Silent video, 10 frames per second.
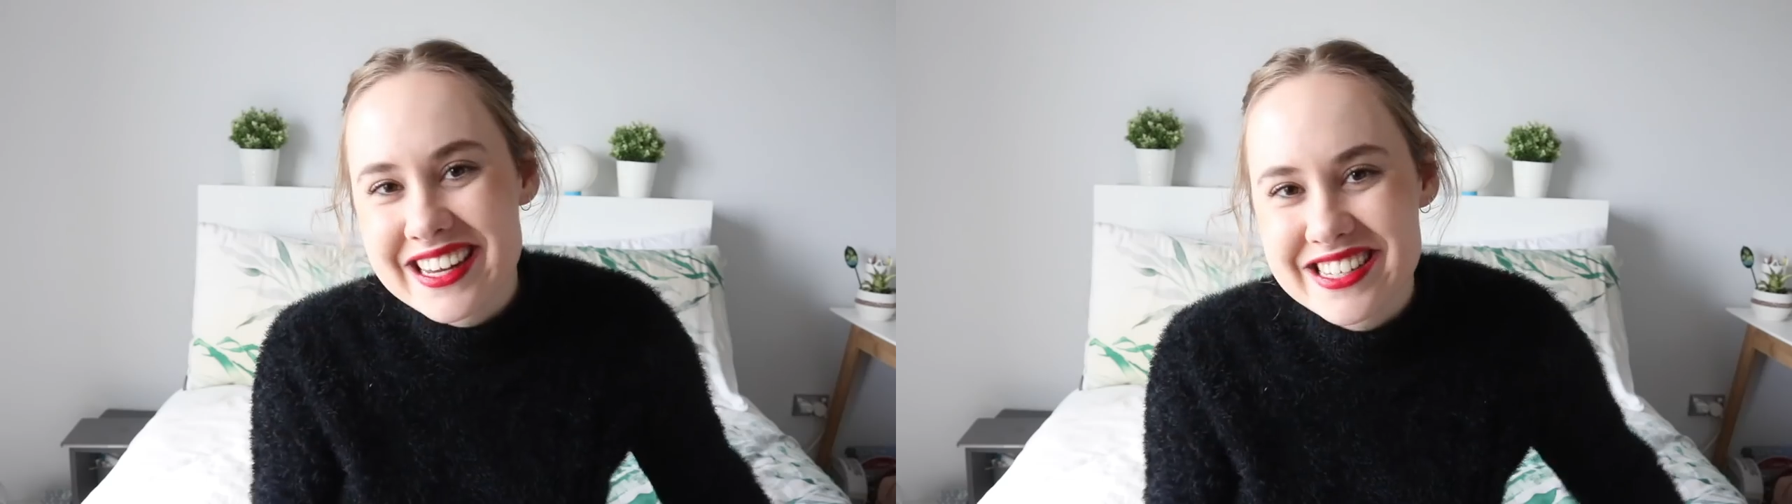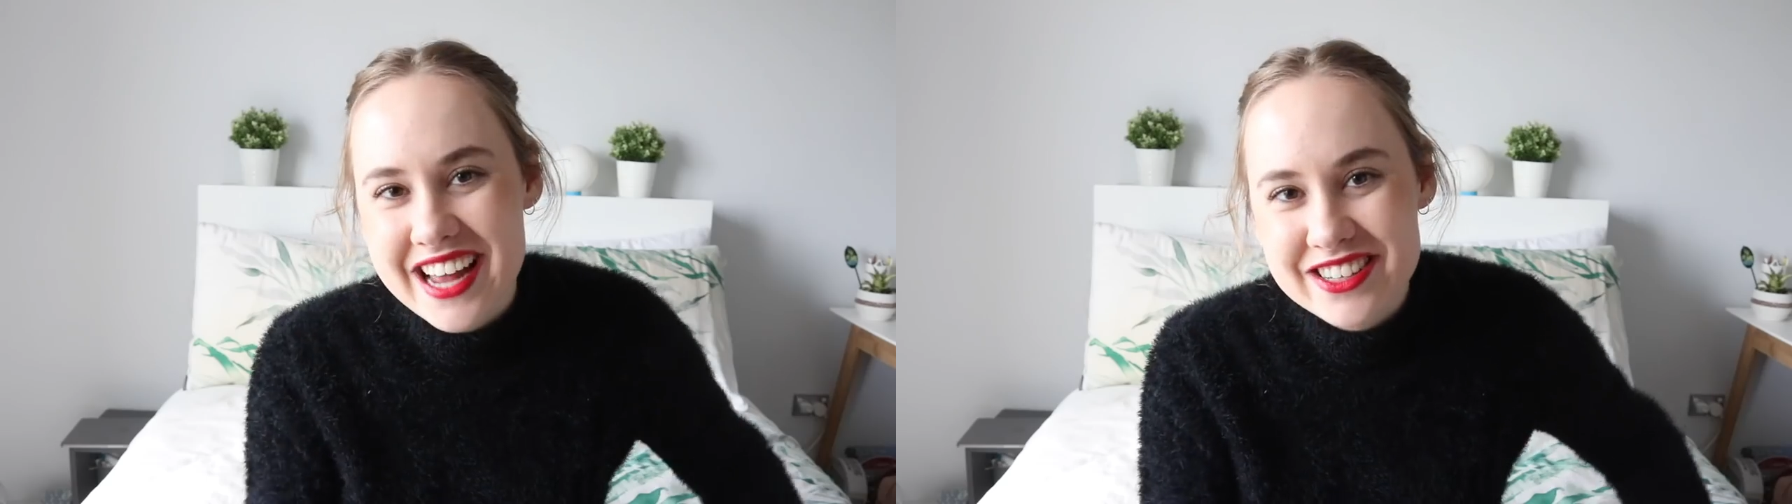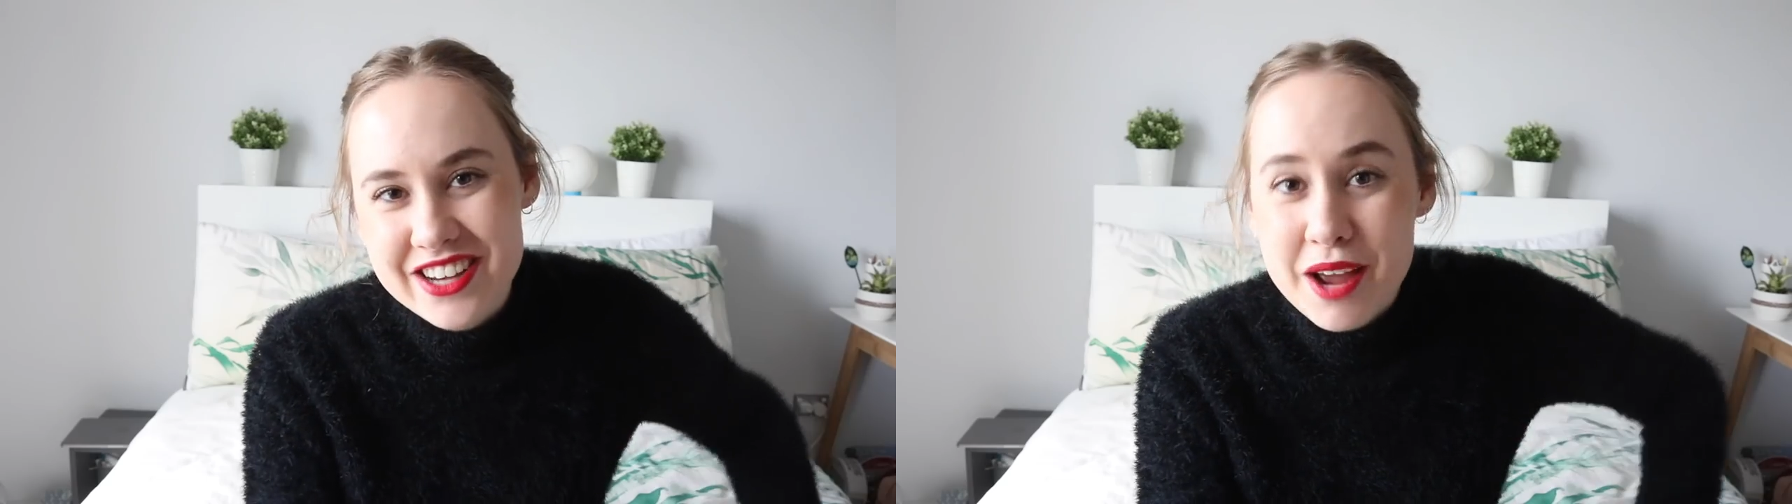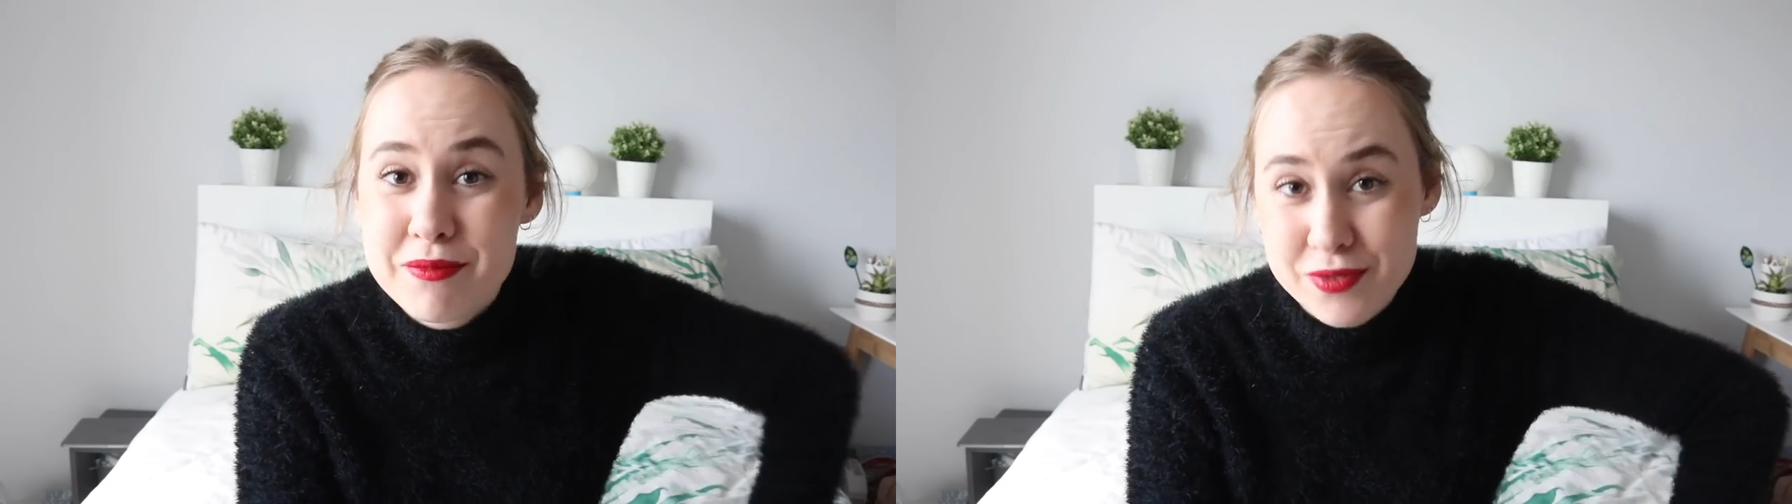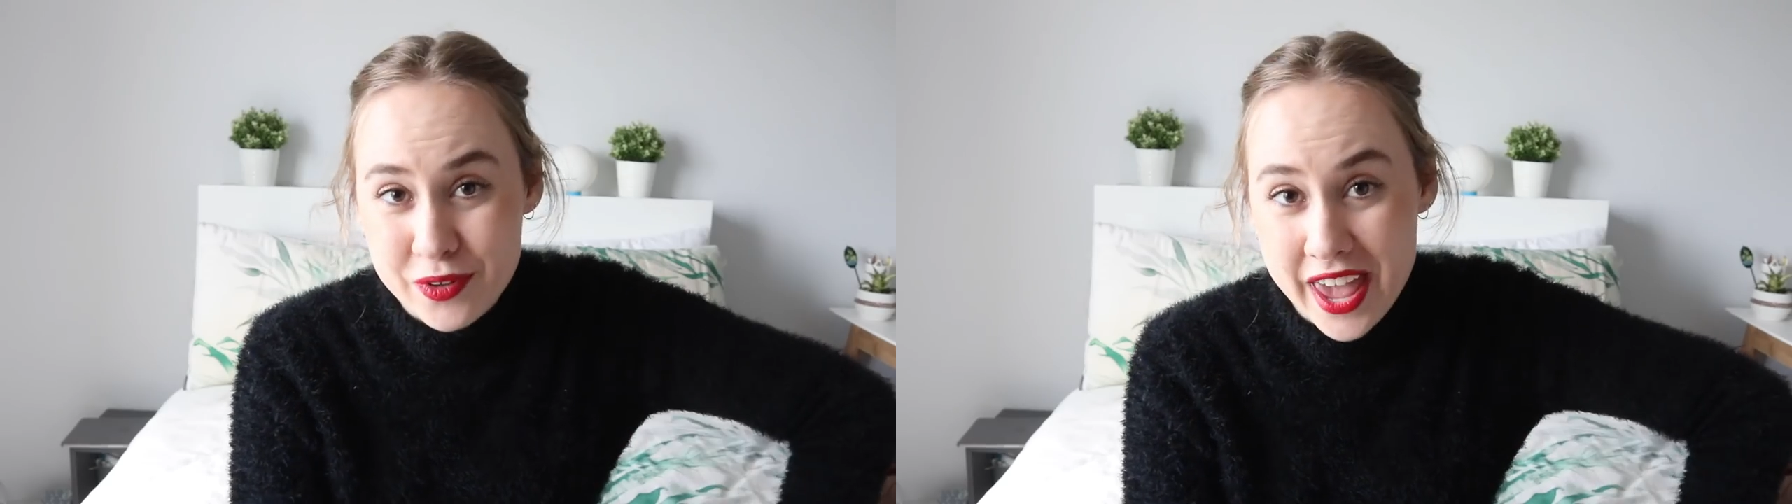It is now
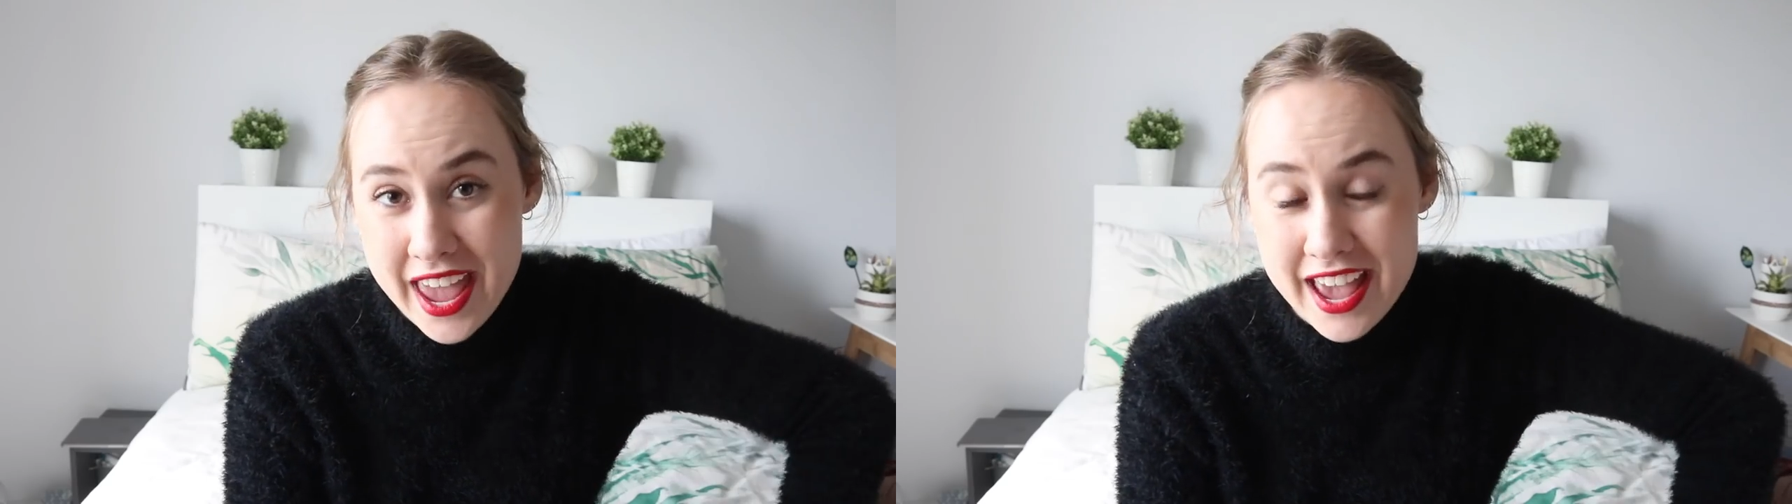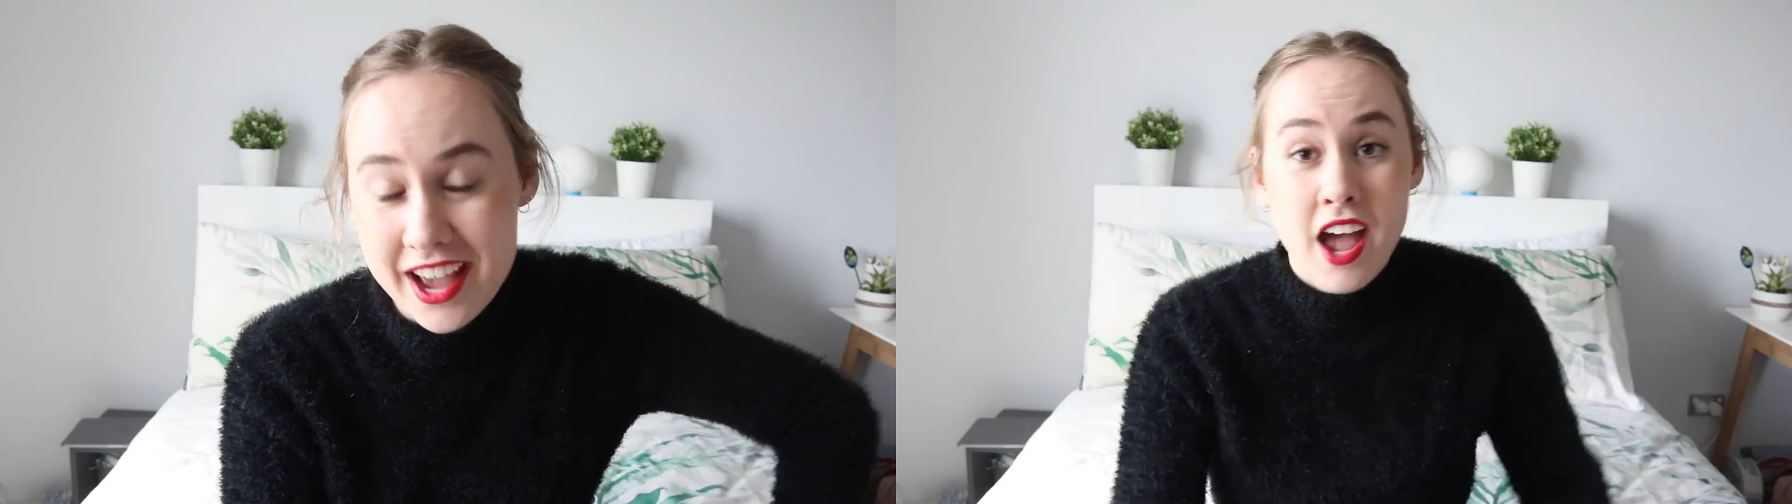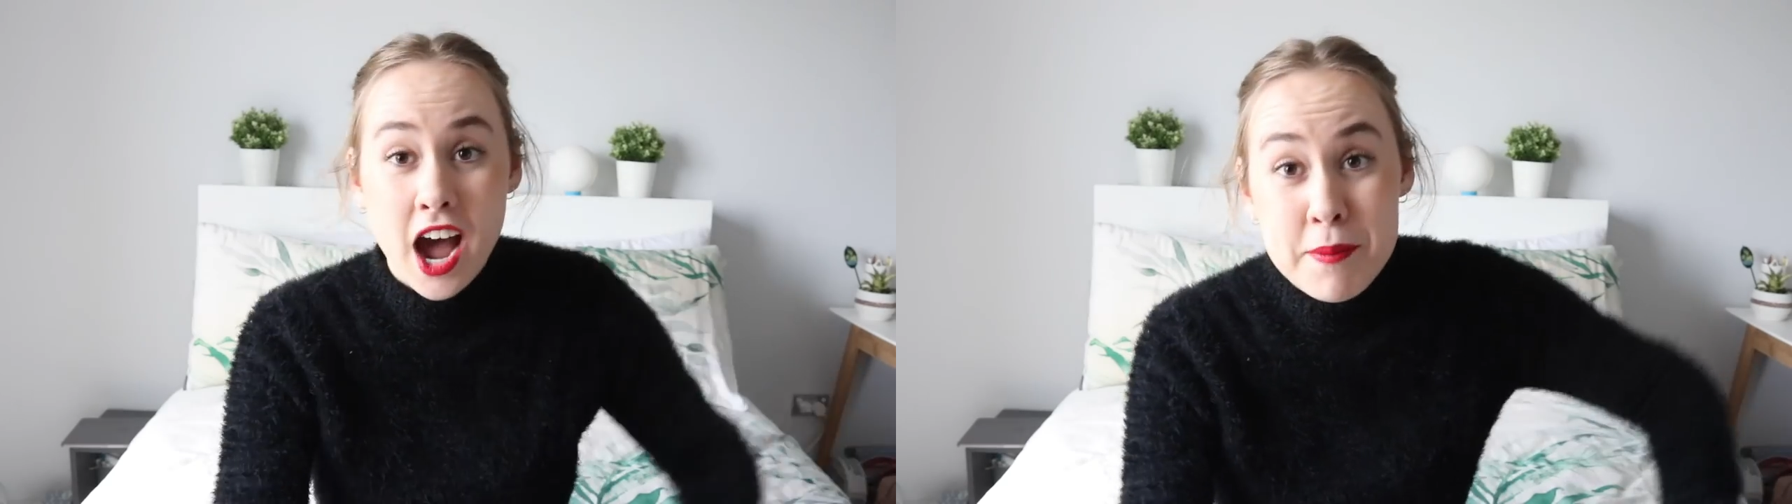time for the hair.